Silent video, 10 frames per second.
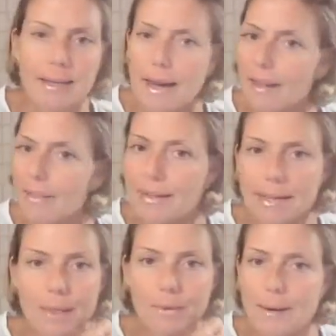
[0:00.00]
anything
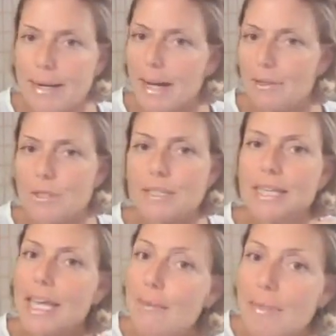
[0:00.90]
together right now. Just
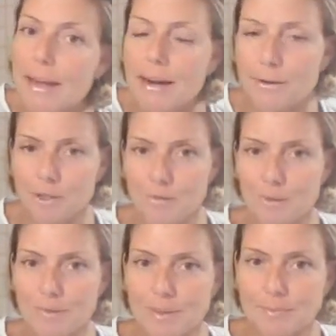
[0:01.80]
keep that energy
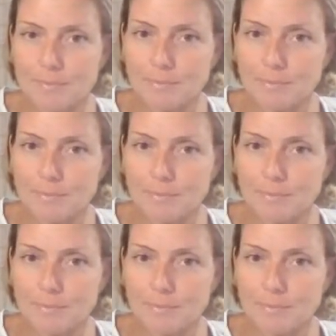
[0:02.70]
moving.